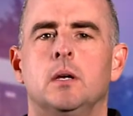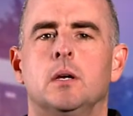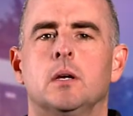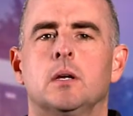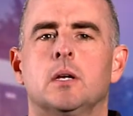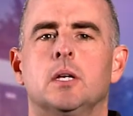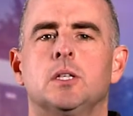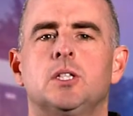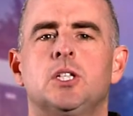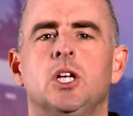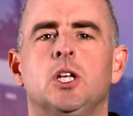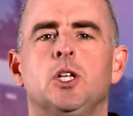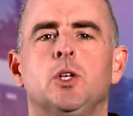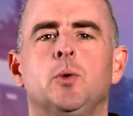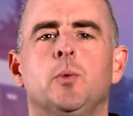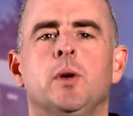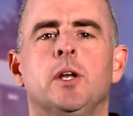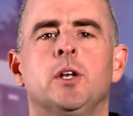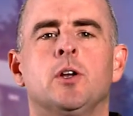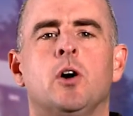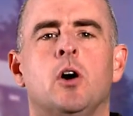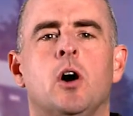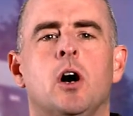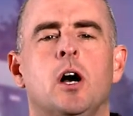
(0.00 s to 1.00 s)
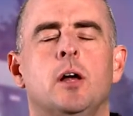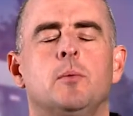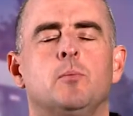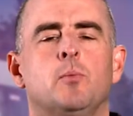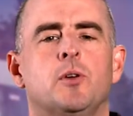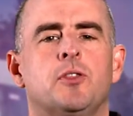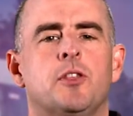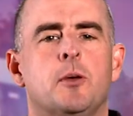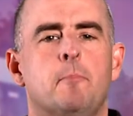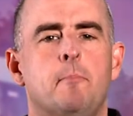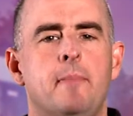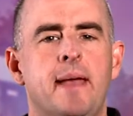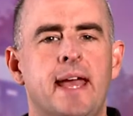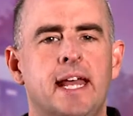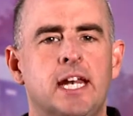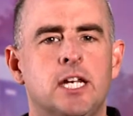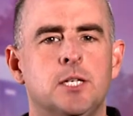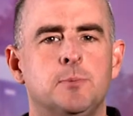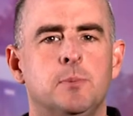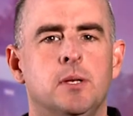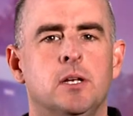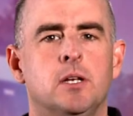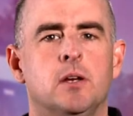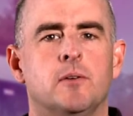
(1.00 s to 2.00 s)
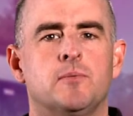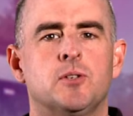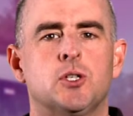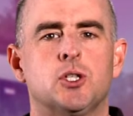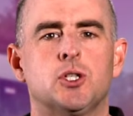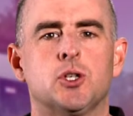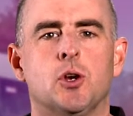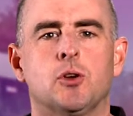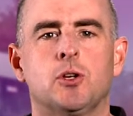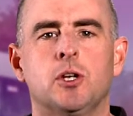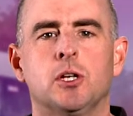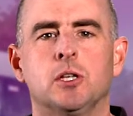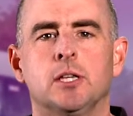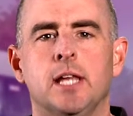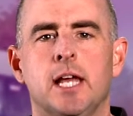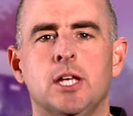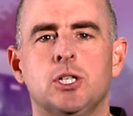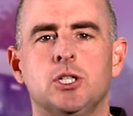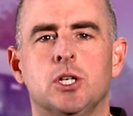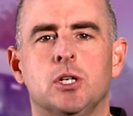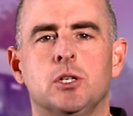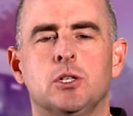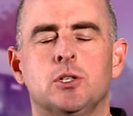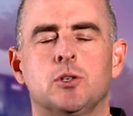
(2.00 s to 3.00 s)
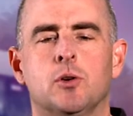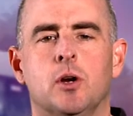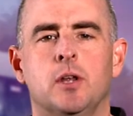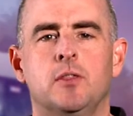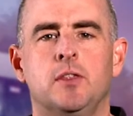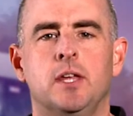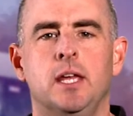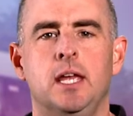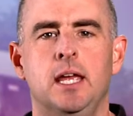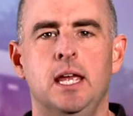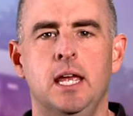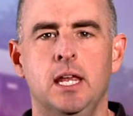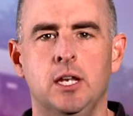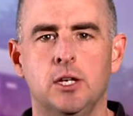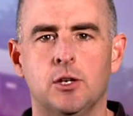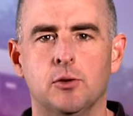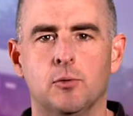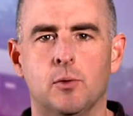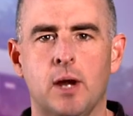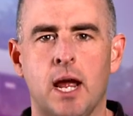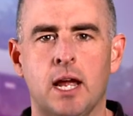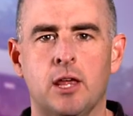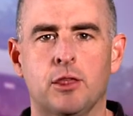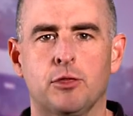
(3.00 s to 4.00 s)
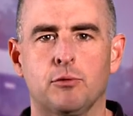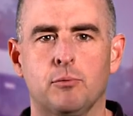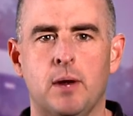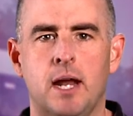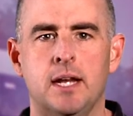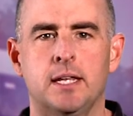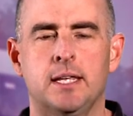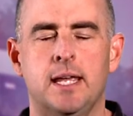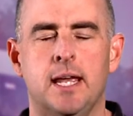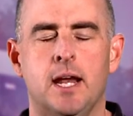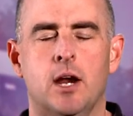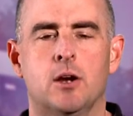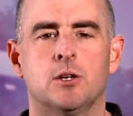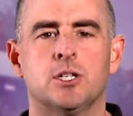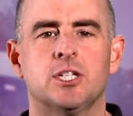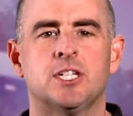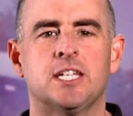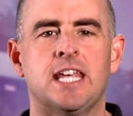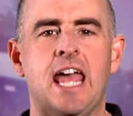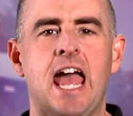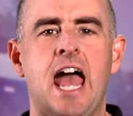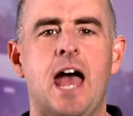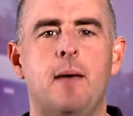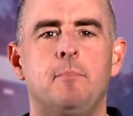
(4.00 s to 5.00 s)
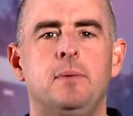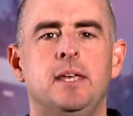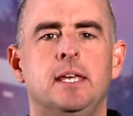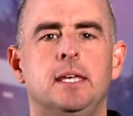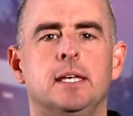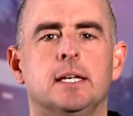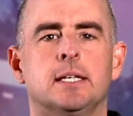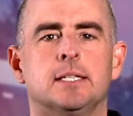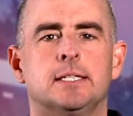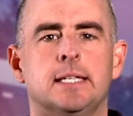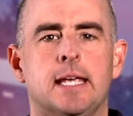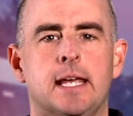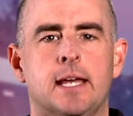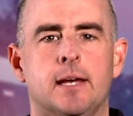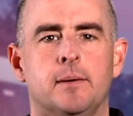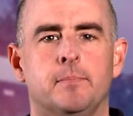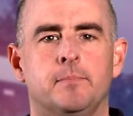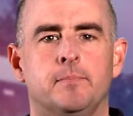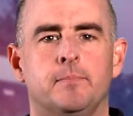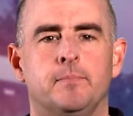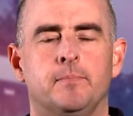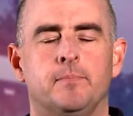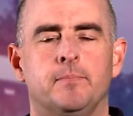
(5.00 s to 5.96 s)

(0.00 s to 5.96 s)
Continuing on with the management of circulation during the indirect threat care SCAB-E exam.